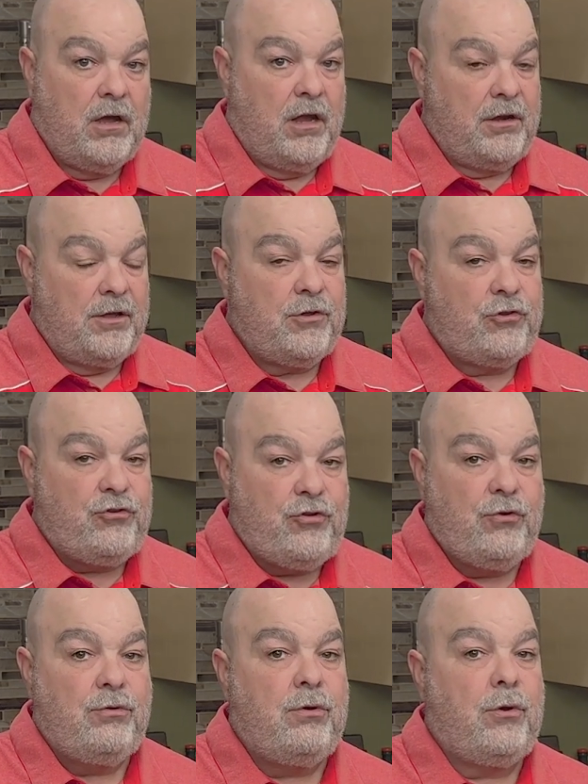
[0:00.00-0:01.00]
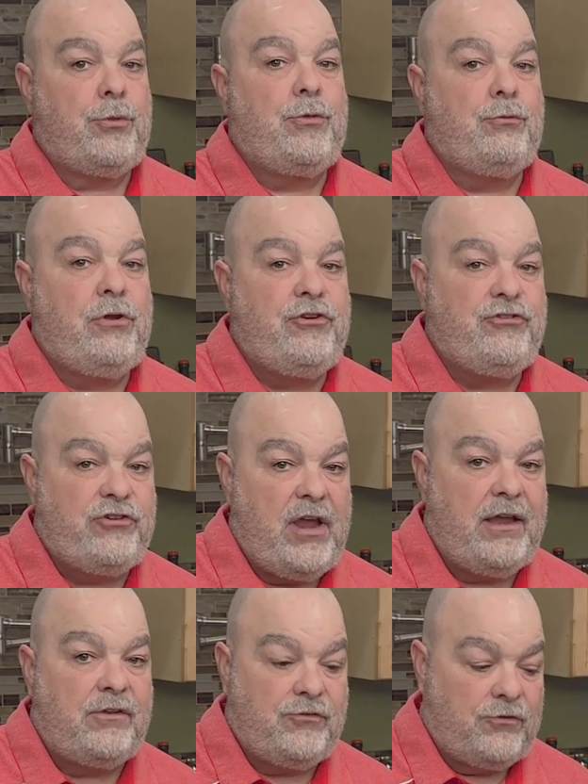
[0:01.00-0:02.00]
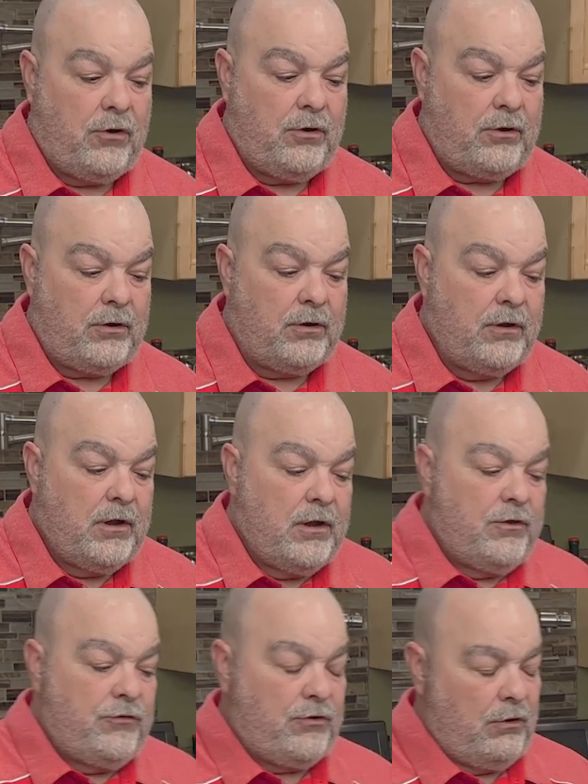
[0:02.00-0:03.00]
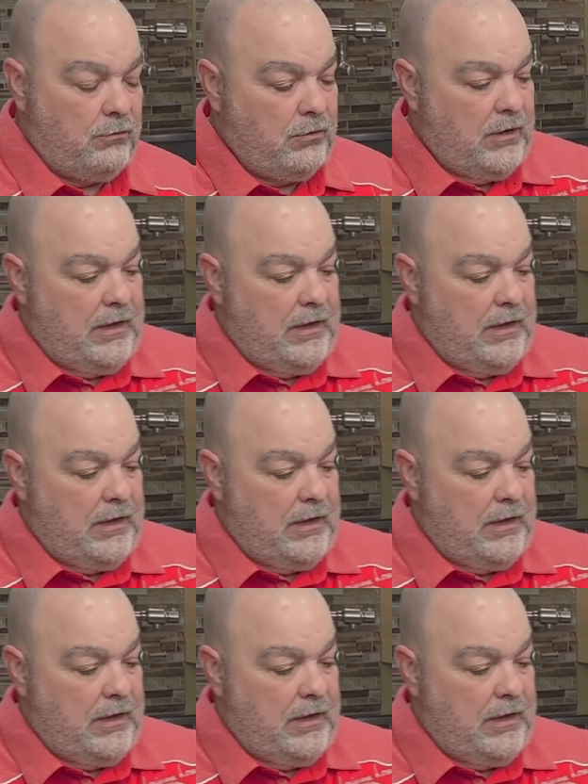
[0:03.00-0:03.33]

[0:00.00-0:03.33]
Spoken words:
another 2 or 3 shades darker. So